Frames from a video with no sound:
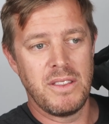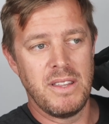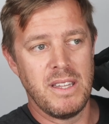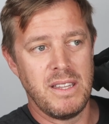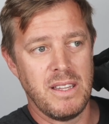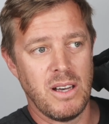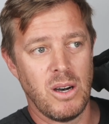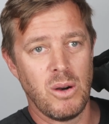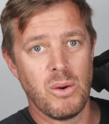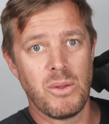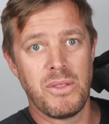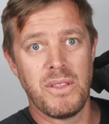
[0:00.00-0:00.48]
then
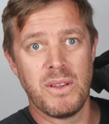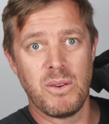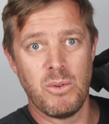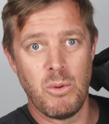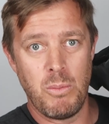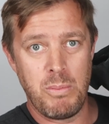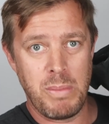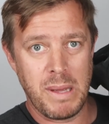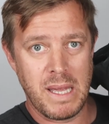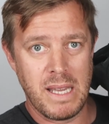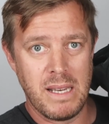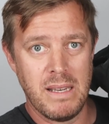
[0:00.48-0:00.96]
the whole thing
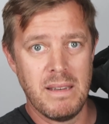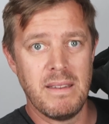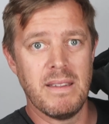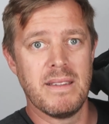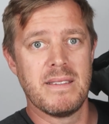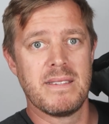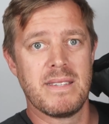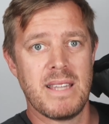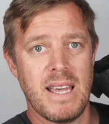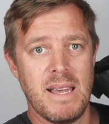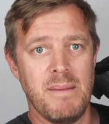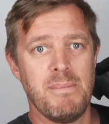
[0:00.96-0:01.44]
will bend
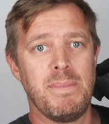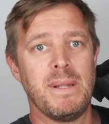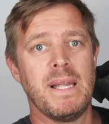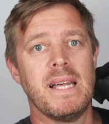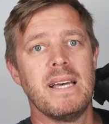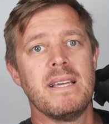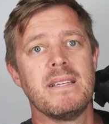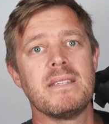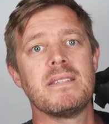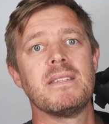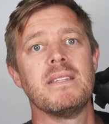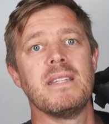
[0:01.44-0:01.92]
and stay in
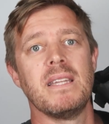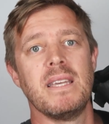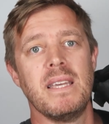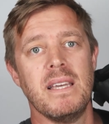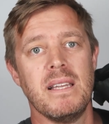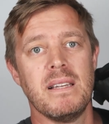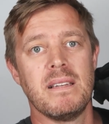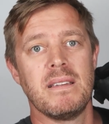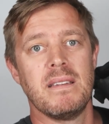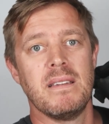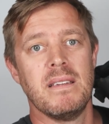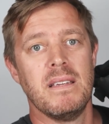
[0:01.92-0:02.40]
place and
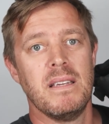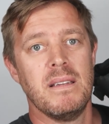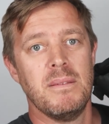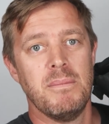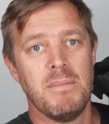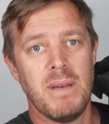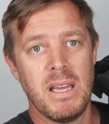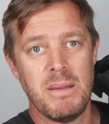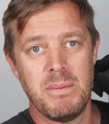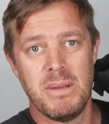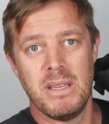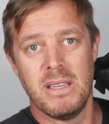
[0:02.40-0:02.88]
get
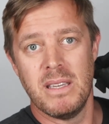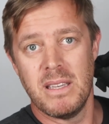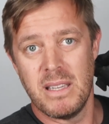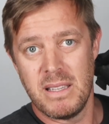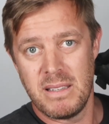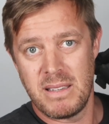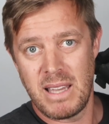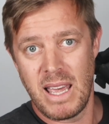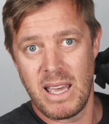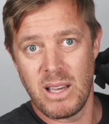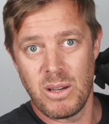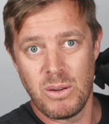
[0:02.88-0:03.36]
maybe
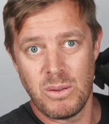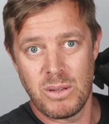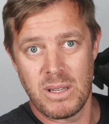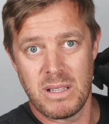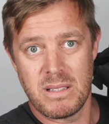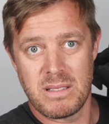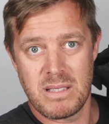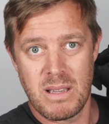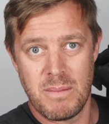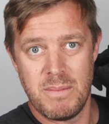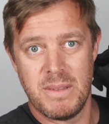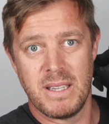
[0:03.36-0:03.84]
entangled
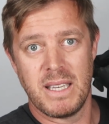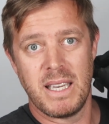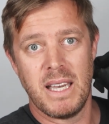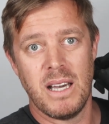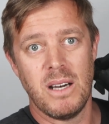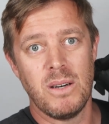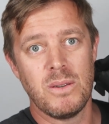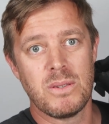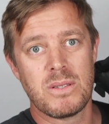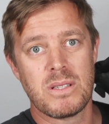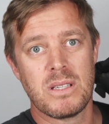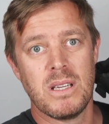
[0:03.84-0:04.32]
in something
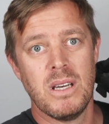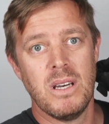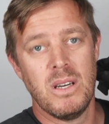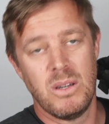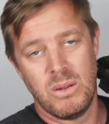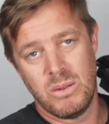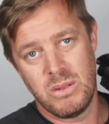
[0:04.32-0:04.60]
else,